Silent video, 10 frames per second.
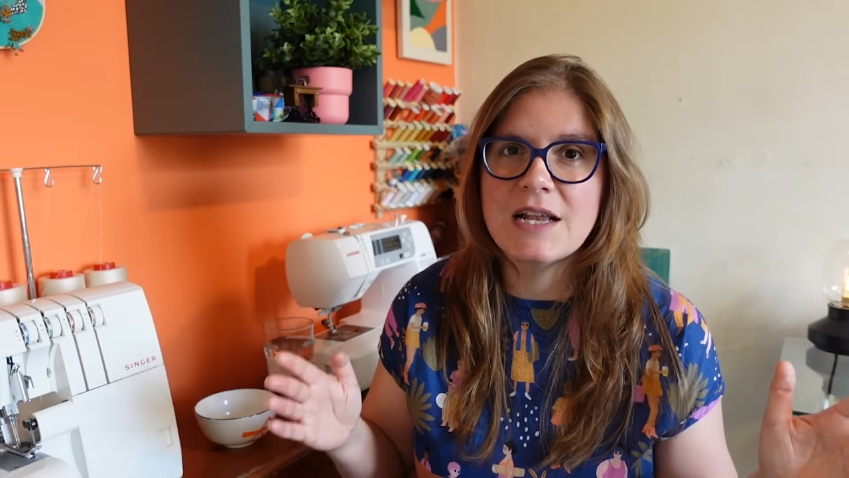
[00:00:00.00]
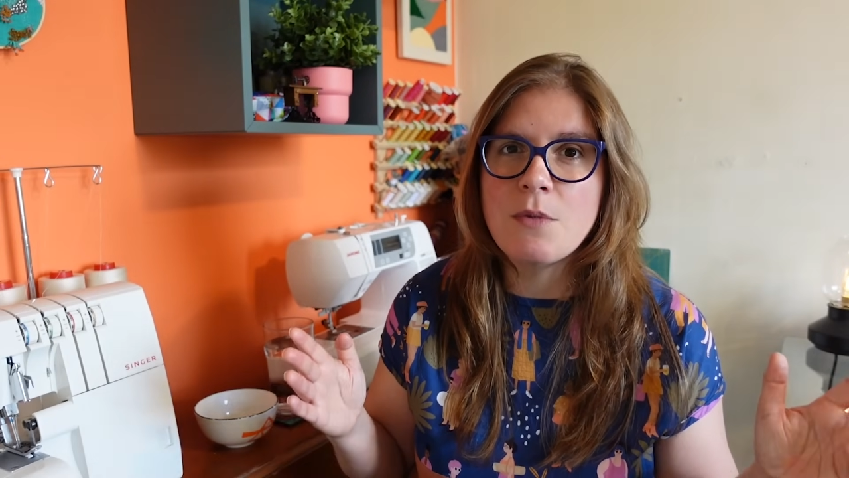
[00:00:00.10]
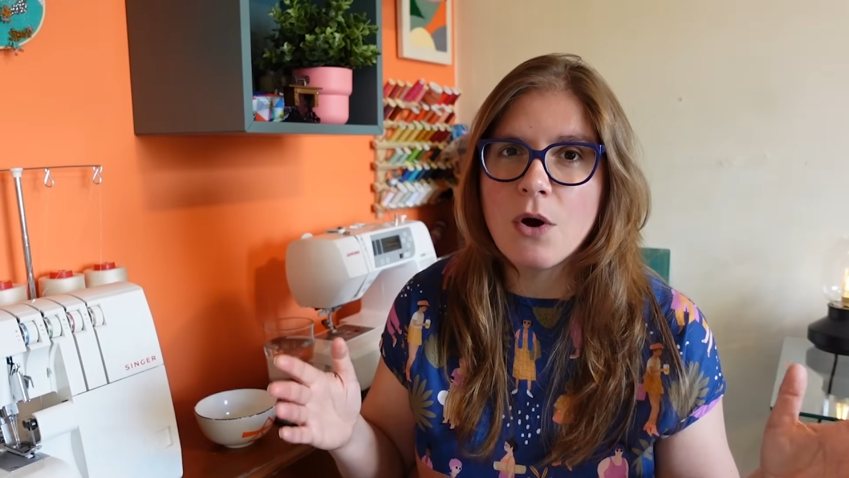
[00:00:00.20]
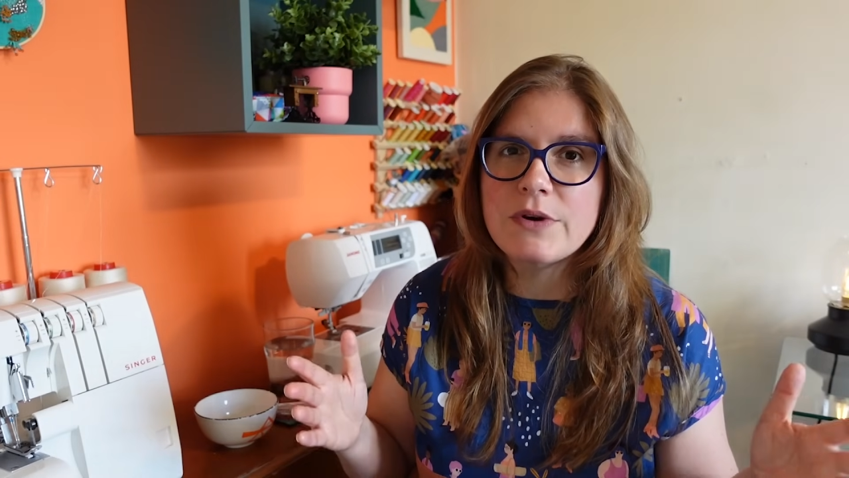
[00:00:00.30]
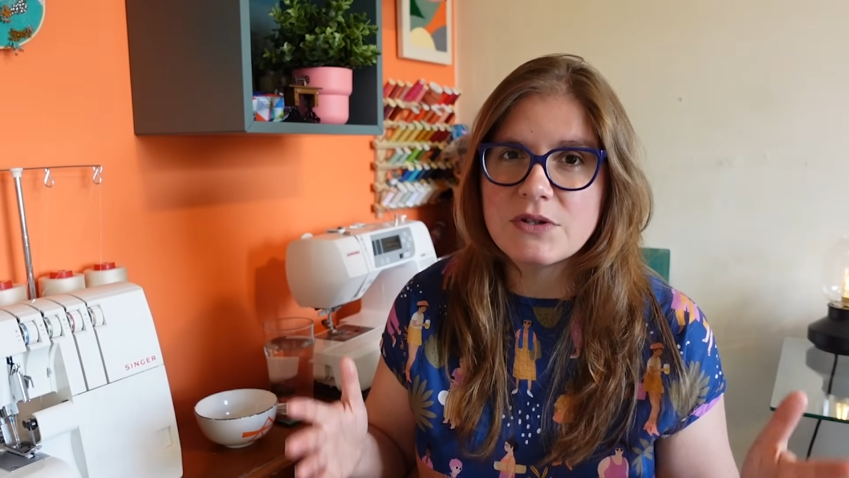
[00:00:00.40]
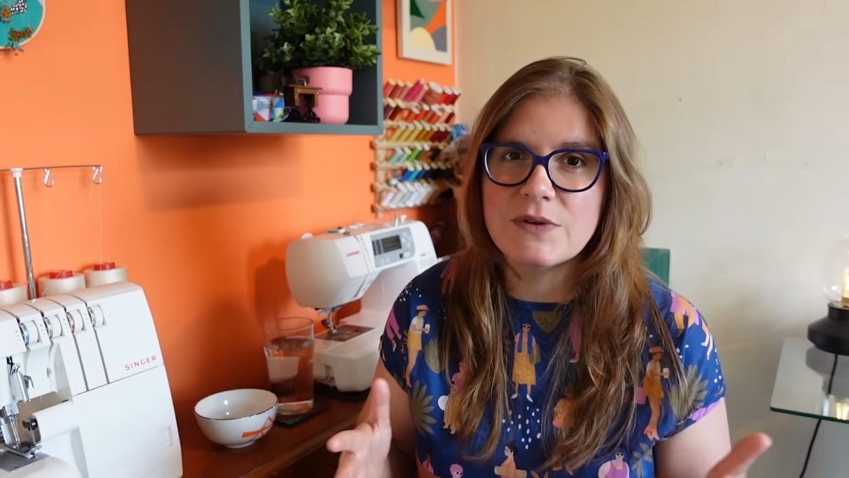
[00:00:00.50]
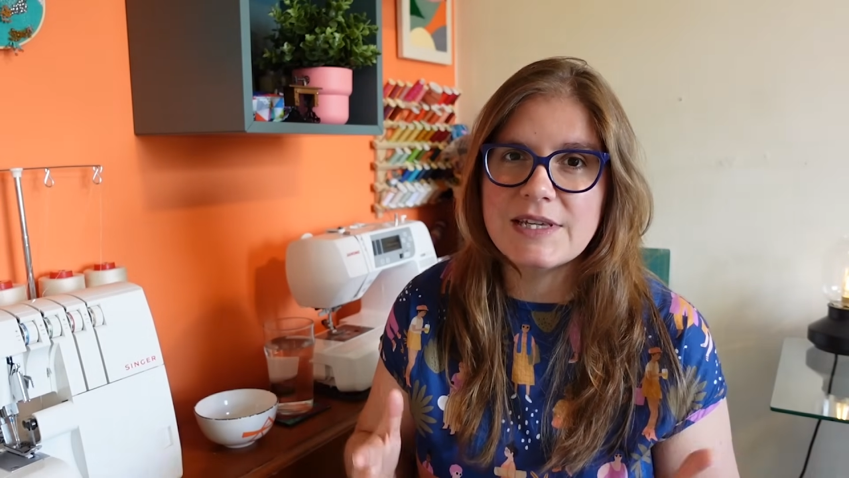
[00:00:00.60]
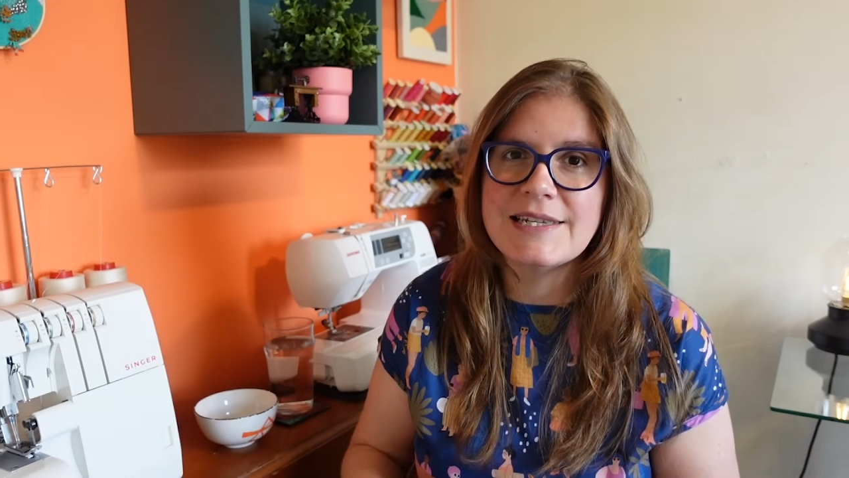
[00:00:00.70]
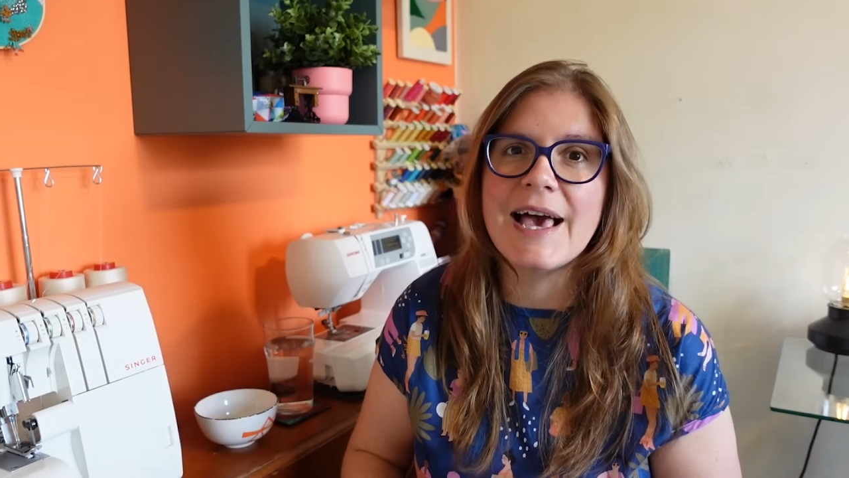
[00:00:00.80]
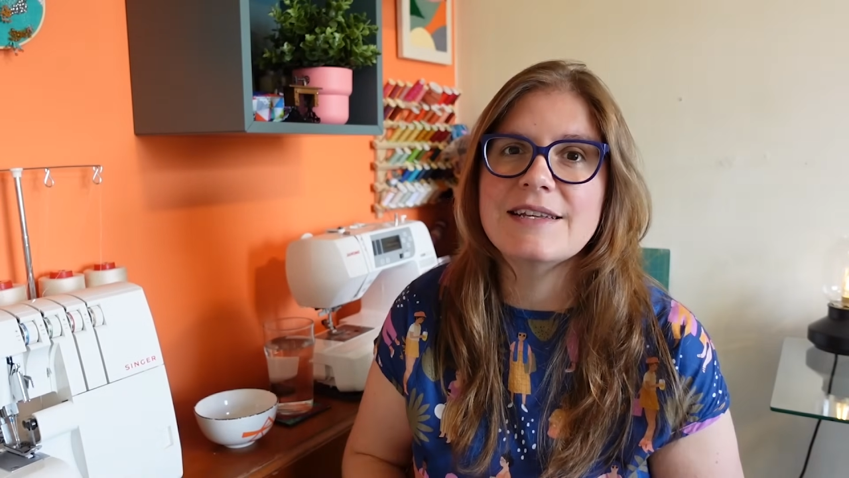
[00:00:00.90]
and I'm always
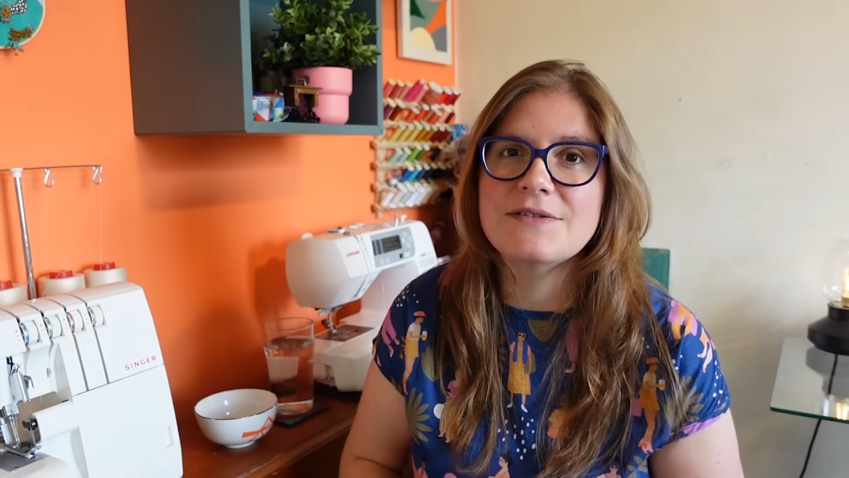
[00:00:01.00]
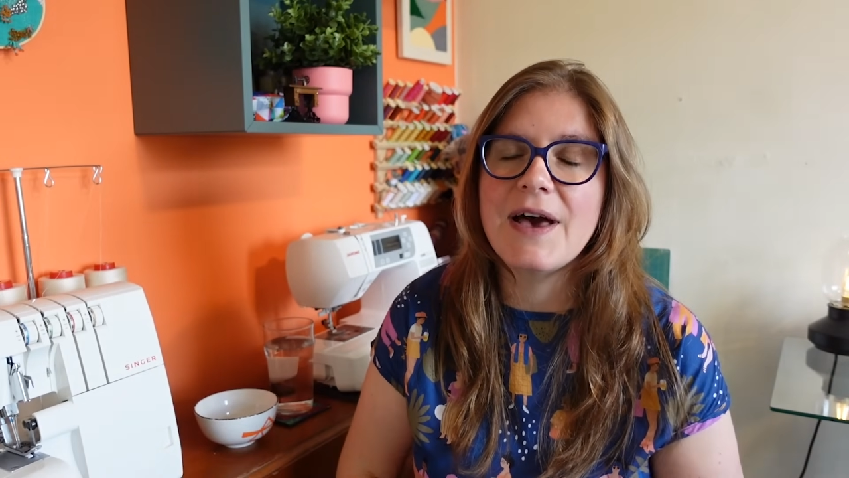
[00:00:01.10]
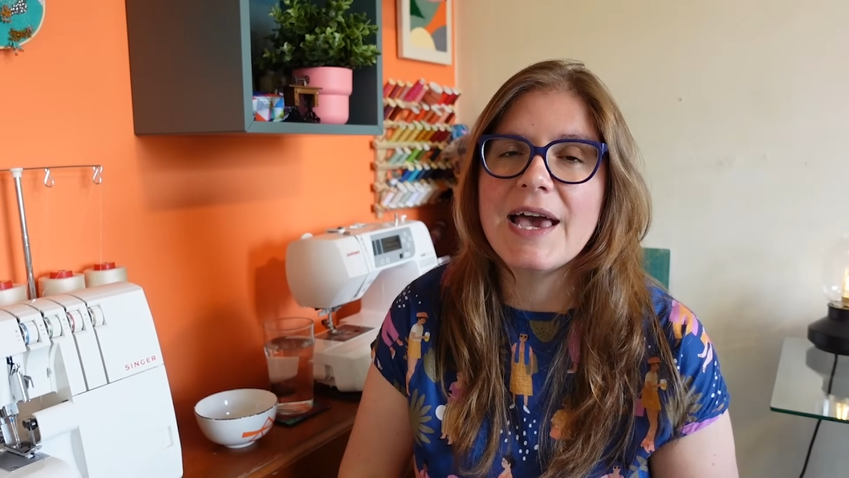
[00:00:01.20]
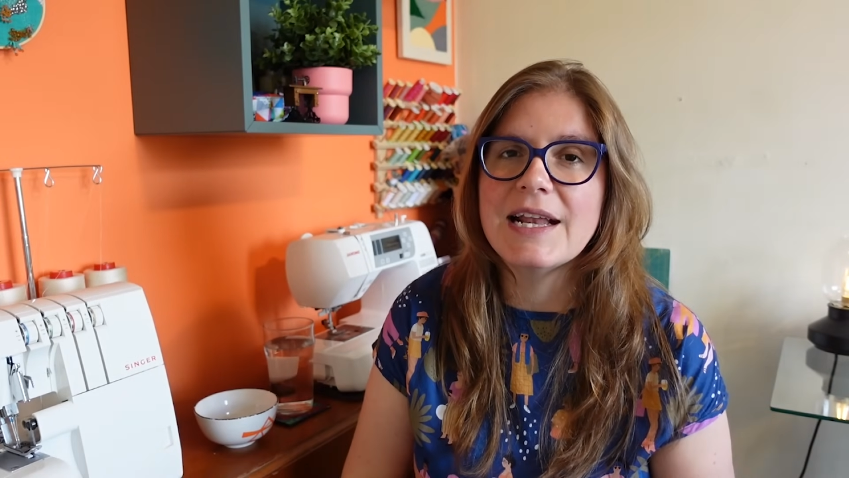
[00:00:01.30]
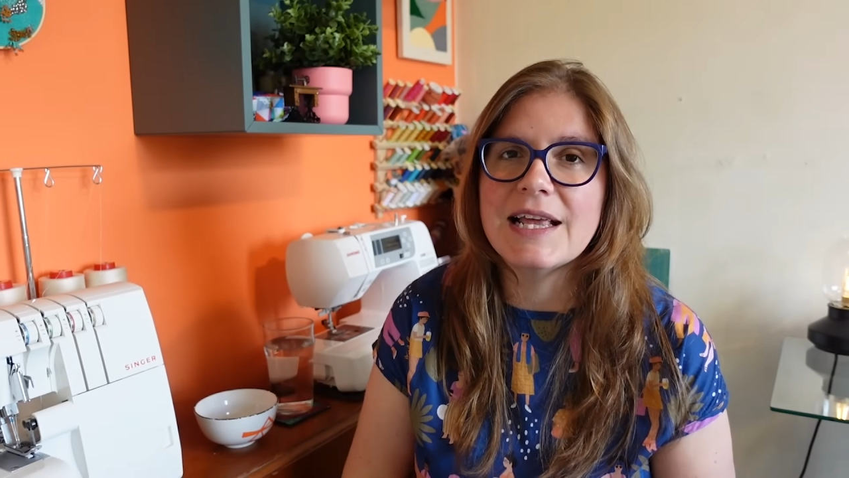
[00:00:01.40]
really satisfied.